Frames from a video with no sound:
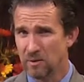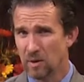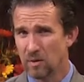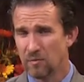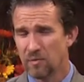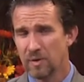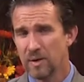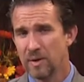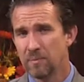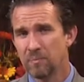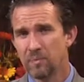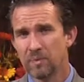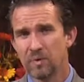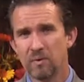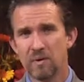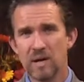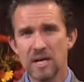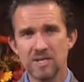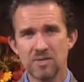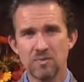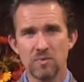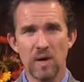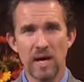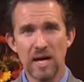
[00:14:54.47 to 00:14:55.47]
My friend, the
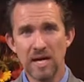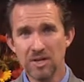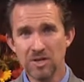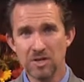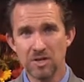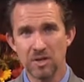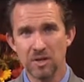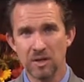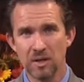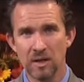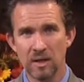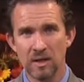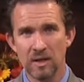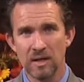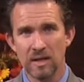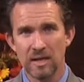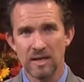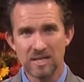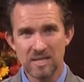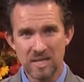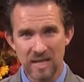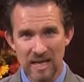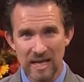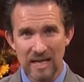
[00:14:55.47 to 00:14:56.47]
resurrection
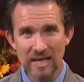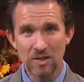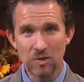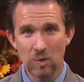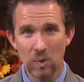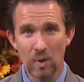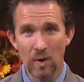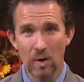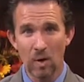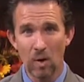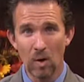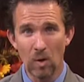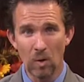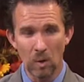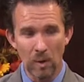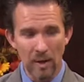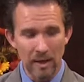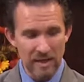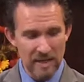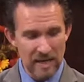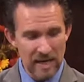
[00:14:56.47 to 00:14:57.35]
is key to it all.